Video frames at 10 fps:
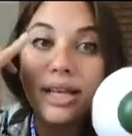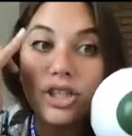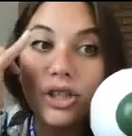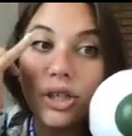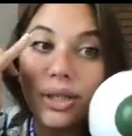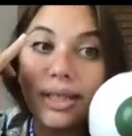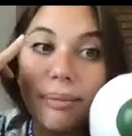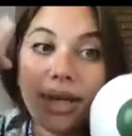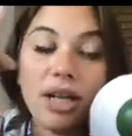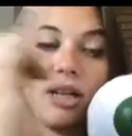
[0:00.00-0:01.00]
circle in the
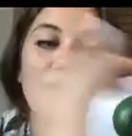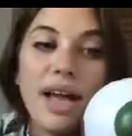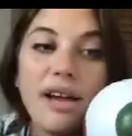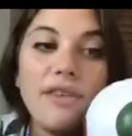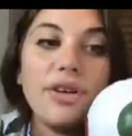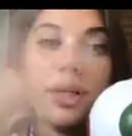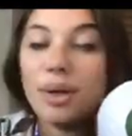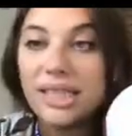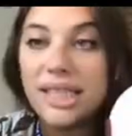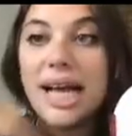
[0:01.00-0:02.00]
middle of
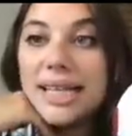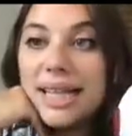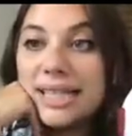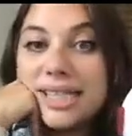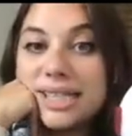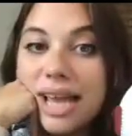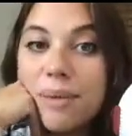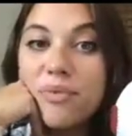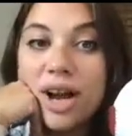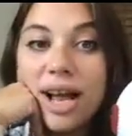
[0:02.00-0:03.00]
everyone's eye, that's the
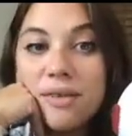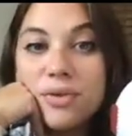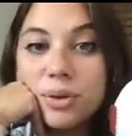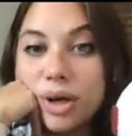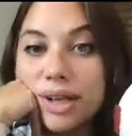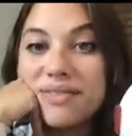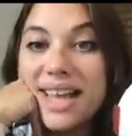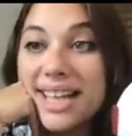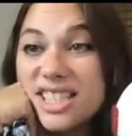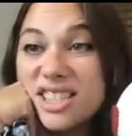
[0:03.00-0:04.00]
same for everyone,
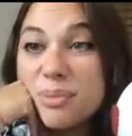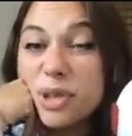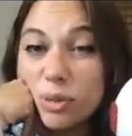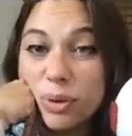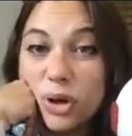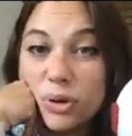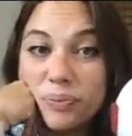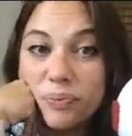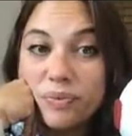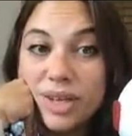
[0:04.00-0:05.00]
that's the pupil.
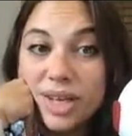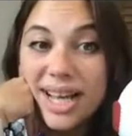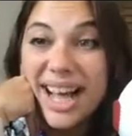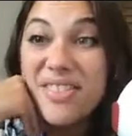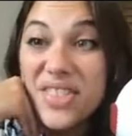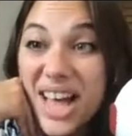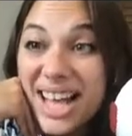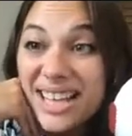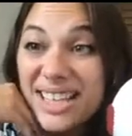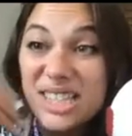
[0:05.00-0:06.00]
And
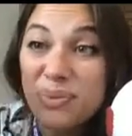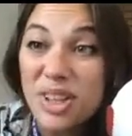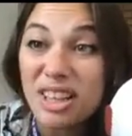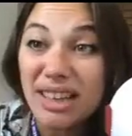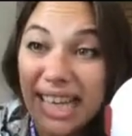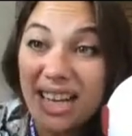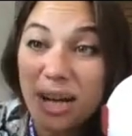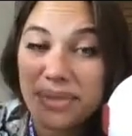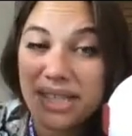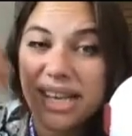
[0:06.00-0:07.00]
that is where the light
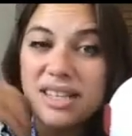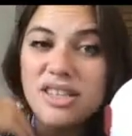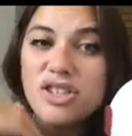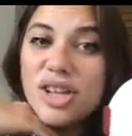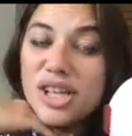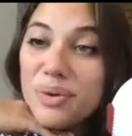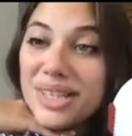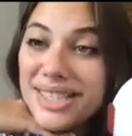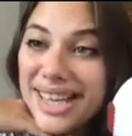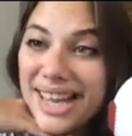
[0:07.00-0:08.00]
comes in so that you
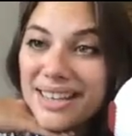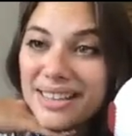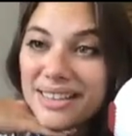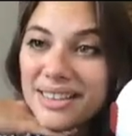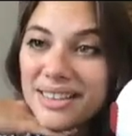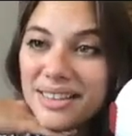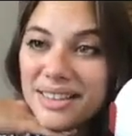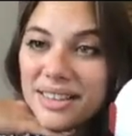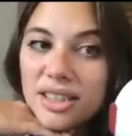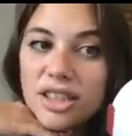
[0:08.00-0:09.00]
can see.
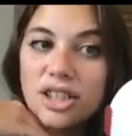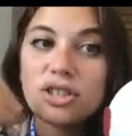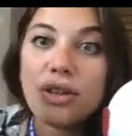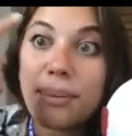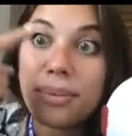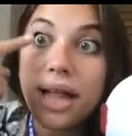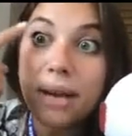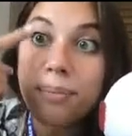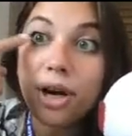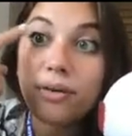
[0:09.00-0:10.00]
So that
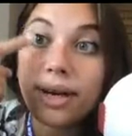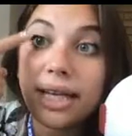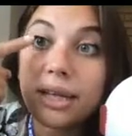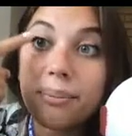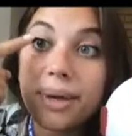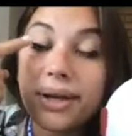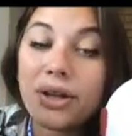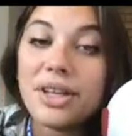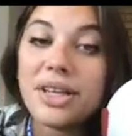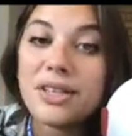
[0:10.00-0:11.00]
black part right in the
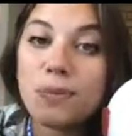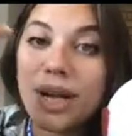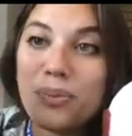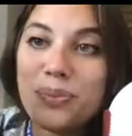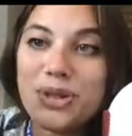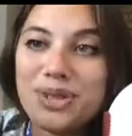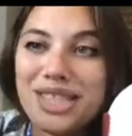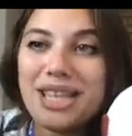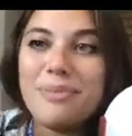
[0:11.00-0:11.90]
middle is what helps you see